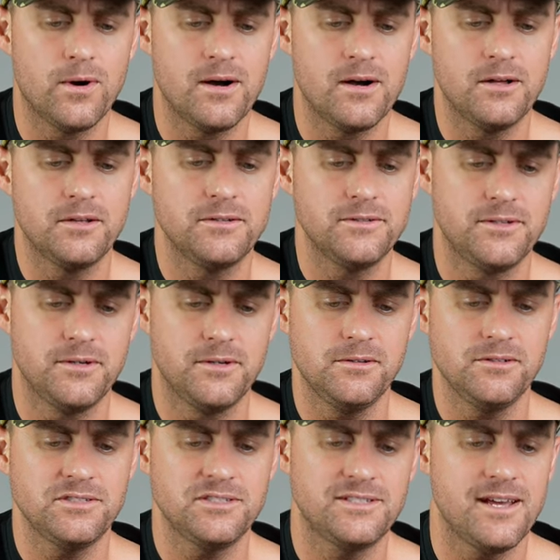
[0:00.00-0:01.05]

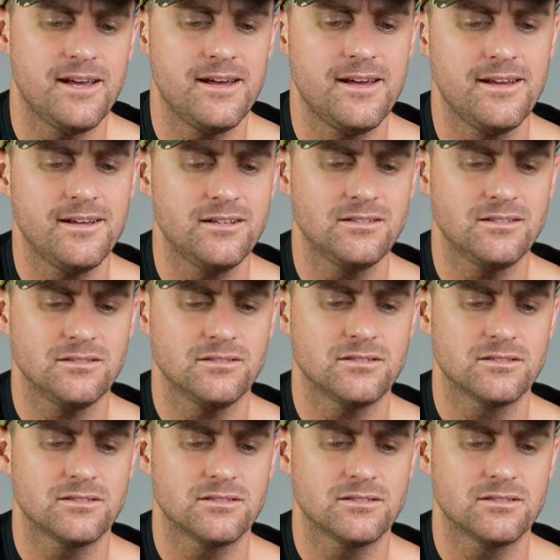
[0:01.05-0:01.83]
understands